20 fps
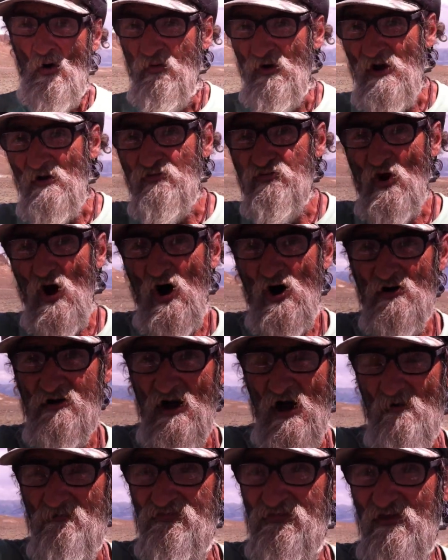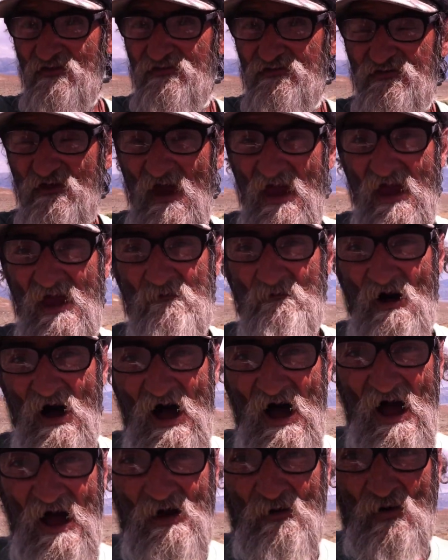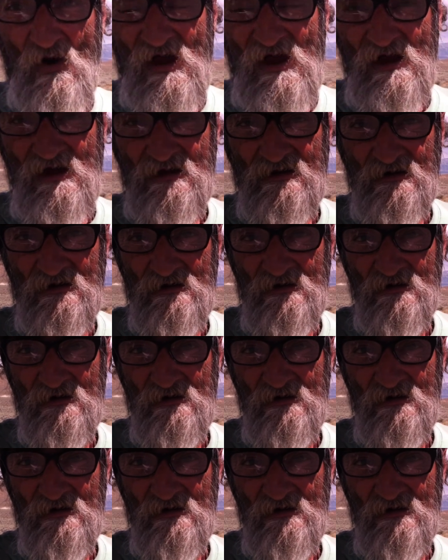We rode up the same highway